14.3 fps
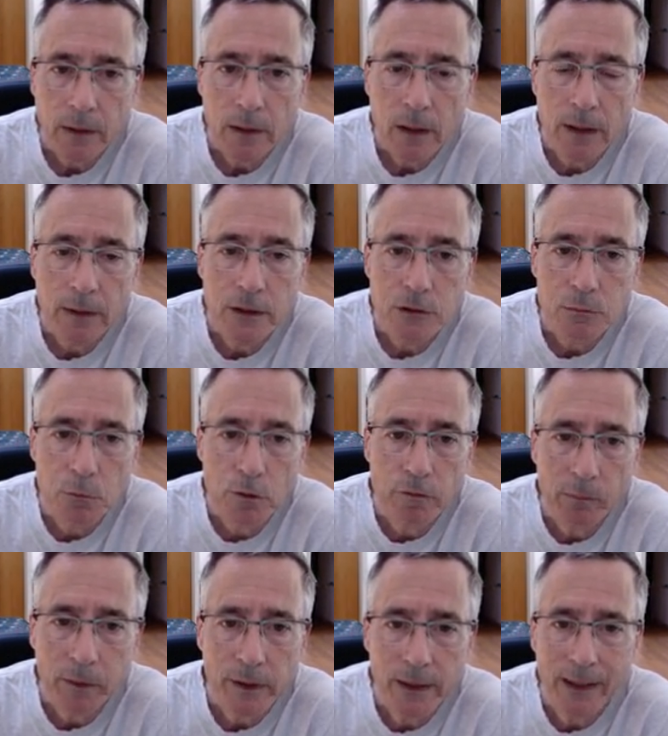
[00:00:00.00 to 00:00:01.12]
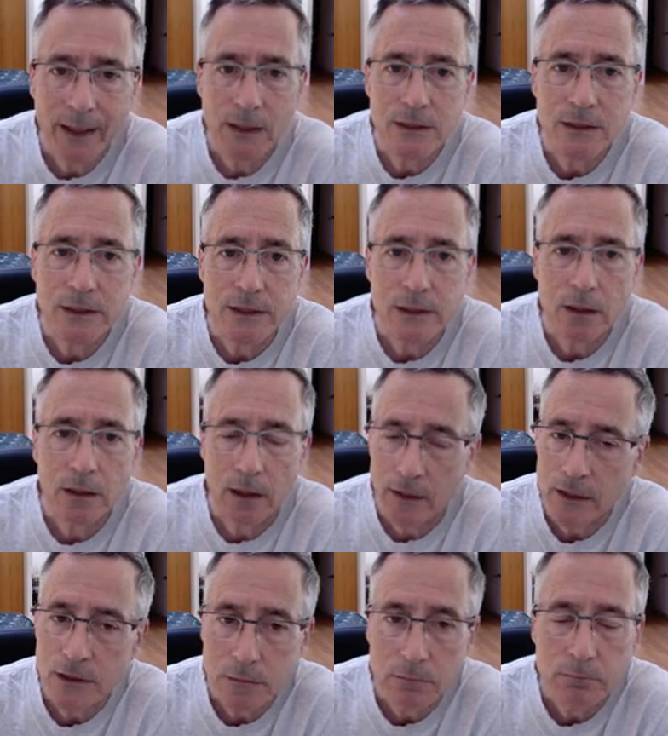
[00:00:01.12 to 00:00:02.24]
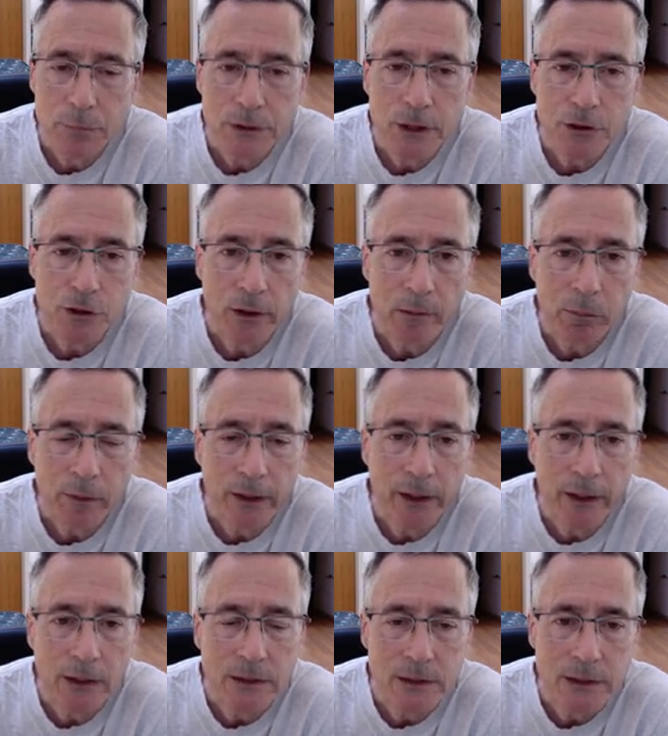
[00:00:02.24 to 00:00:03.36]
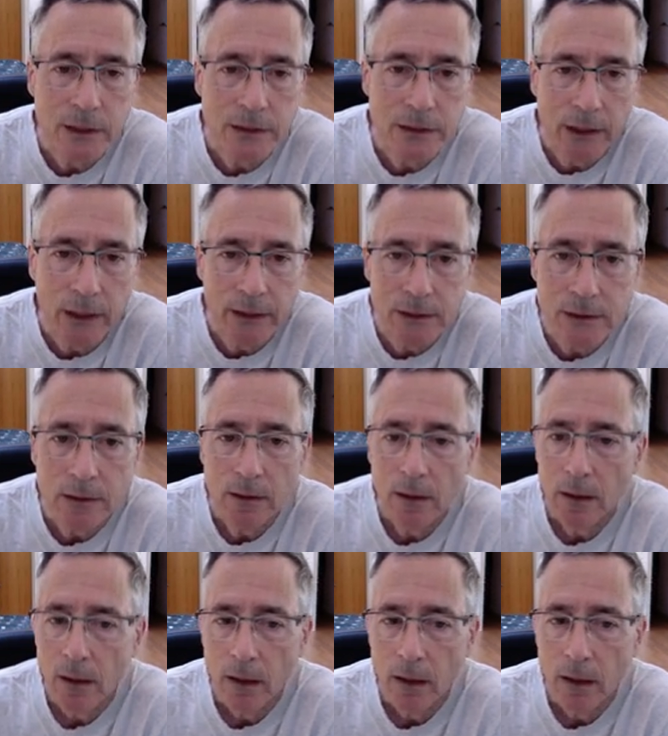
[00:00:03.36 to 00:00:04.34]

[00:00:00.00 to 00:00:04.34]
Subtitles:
in this move, I played king to C. In this position, I played king to C6.